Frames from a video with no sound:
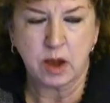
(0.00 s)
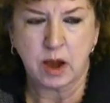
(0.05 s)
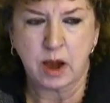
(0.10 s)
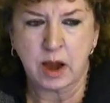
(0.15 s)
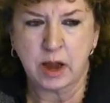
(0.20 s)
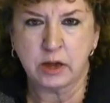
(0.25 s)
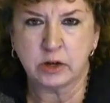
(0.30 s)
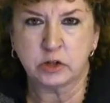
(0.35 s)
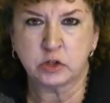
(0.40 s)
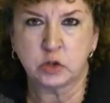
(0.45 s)

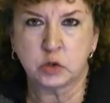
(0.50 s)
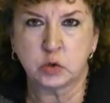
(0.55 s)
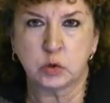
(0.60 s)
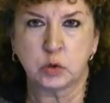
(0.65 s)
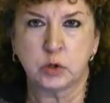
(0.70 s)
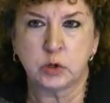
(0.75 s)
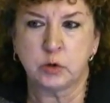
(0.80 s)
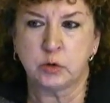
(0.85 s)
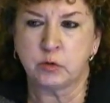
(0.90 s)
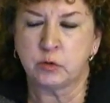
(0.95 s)
I
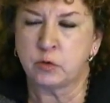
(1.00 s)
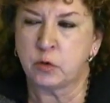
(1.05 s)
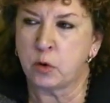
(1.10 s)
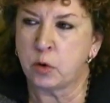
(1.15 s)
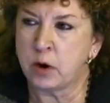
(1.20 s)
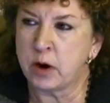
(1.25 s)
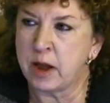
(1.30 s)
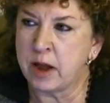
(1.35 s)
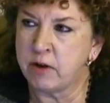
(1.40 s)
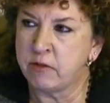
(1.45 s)
assure you,
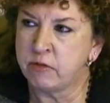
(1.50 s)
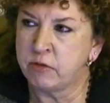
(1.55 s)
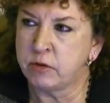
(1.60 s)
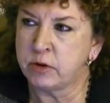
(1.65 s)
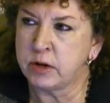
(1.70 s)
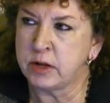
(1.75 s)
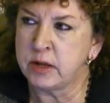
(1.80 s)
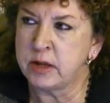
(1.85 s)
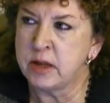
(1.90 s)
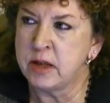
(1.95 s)
for
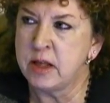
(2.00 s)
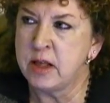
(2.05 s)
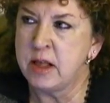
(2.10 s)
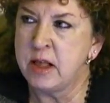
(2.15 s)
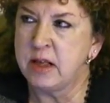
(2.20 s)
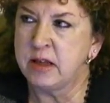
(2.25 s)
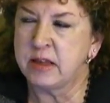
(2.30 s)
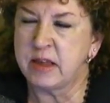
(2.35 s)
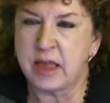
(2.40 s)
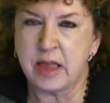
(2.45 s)
every
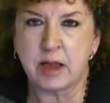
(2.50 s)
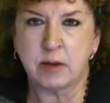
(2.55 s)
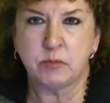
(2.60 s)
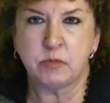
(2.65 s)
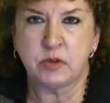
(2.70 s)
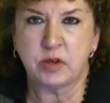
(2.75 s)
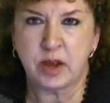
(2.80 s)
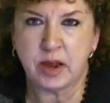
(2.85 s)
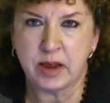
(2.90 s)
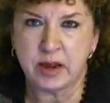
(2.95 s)

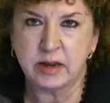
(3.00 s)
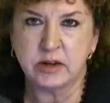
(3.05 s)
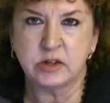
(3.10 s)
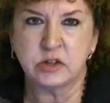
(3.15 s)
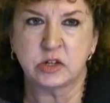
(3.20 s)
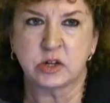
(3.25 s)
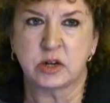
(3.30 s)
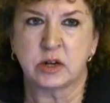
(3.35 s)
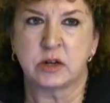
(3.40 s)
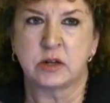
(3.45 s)

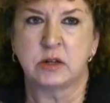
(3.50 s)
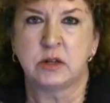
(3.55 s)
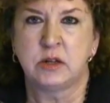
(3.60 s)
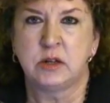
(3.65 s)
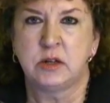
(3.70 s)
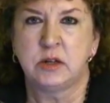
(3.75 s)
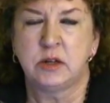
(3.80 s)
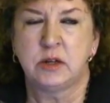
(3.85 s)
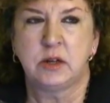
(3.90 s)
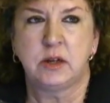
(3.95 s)
Camtasia
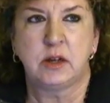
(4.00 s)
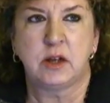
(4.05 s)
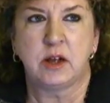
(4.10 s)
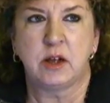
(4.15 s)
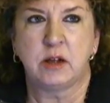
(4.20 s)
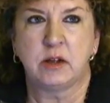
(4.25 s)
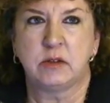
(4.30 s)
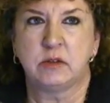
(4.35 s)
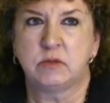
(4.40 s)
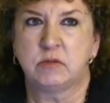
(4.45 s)

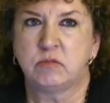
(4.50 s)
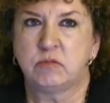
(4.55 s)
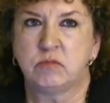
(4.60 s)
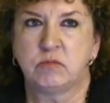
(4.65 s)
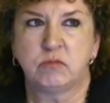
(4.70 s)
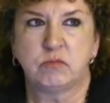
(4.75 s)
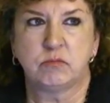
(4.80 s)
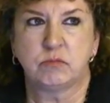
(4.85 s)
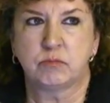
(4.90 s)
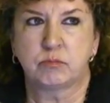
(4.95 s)

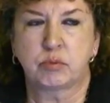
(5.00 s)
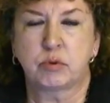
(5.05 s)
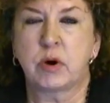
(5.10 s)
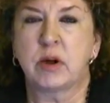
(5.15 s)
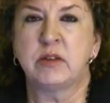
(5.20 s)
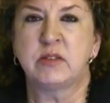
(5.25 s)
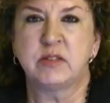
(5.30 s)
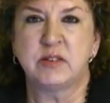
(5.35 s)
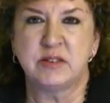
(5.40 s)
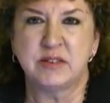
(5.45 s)

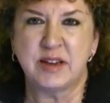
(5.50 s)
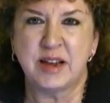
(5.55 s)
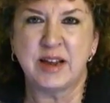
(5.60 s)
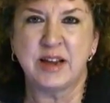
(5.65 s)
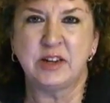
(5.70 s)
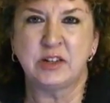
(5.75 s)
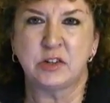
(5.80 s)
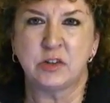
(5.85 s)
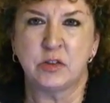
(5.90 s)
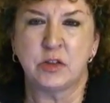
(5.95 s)

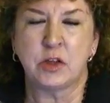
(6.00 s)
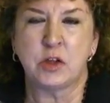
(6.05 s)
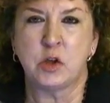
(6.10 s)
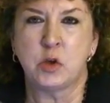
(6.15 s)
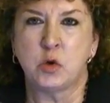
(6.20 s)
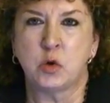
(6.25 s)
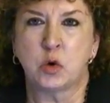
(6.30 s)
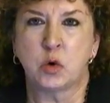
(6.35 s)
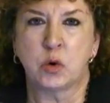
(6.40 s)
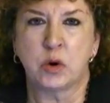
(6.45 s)
presentation that
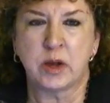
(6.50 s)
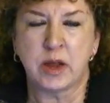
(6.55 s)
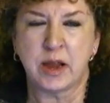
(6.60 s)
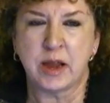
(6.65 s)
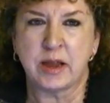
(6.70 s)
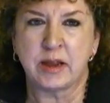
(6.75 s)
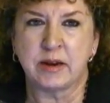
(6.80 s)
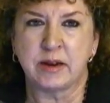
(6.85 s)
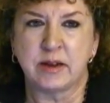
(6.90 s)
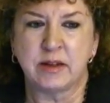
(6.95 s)
you
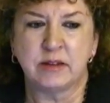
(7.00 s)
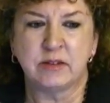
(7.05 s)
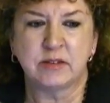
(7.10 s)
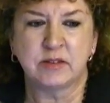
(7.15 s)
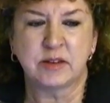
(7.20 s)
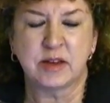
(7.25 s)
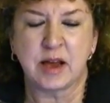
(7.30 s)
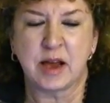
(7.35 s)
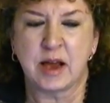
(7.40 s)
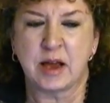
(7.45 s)
create,
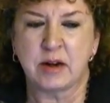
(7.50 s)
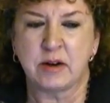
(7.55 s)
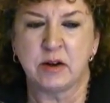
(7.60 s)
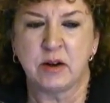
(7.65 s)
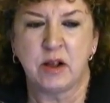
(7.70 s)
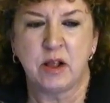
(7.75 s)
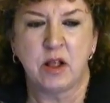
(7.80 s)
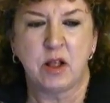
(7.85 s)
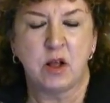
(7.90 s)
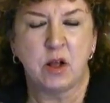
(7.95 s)
it's
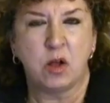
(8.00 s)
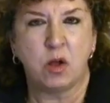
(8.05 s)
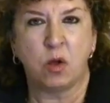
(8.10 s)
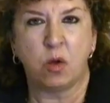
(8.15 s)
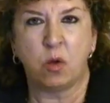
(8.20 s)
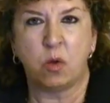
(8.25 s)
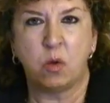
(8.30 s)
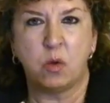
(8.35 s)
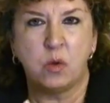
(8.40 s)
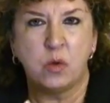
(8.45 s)
got
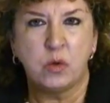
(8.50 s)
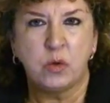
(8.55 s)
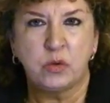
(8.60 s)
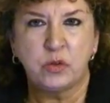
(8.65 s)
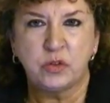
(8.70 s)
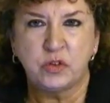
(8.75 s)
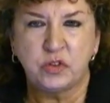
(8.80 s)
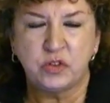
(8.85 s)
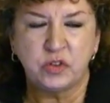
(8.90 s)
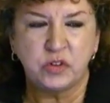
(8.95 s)
a whole
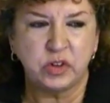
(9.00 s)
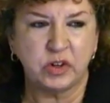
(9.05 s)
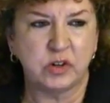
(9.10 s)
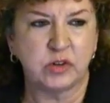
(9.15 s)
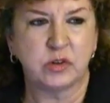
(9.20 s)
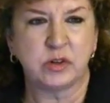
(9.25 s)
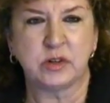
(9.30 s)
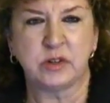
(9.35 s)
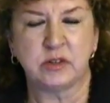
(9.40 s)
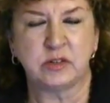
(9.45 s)

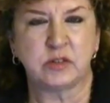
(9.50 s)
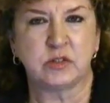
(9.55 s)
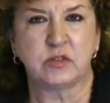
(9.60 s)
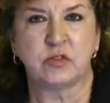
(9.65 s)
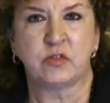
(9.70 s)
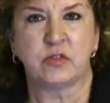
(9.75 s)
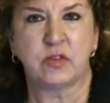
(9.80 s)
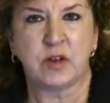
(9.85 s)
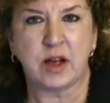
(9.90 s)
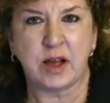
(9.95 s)
series of
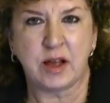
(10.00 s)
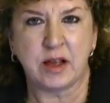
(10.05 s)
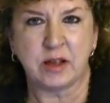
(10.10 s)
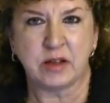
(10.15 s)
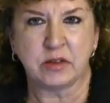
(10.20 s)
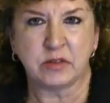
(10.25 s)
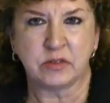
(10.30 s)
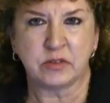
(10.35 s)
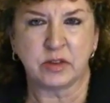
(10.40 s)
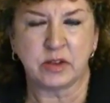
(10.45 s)

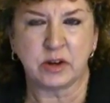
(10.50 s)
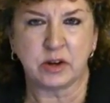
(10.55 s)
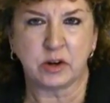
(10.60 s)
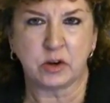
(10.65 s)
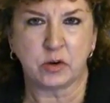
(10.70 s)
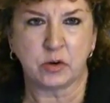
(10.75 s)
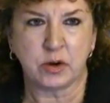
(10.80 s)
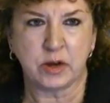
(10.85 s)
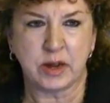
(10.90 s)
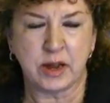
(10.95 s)
files that it
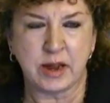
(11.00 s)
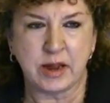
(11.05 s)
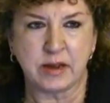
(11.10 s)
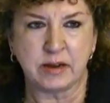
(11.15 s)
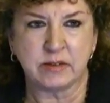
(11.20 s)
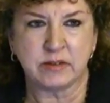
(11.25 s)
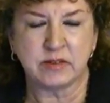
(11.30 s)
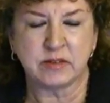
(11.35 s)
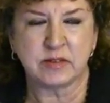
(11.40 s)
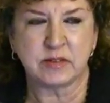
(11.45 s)

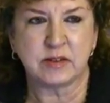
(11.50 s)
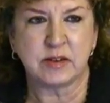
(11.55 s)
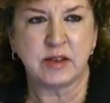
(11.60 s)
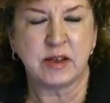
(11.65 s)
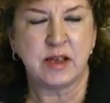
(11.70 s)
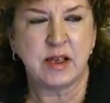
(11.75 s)
creates.